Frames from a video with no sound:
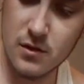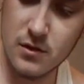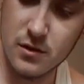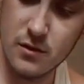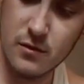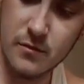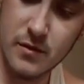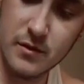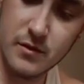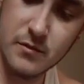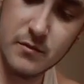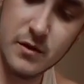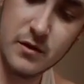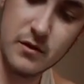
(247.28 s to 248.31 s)
So about
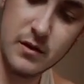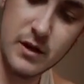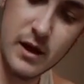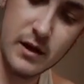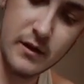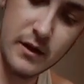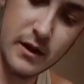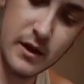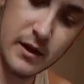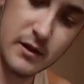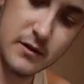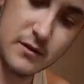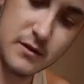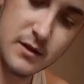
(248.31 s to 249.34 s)
the middle, kind of like
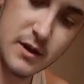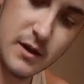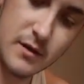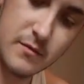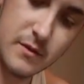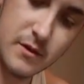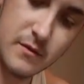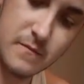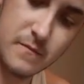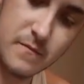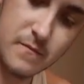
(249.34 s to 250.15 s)
hang to the side a bit.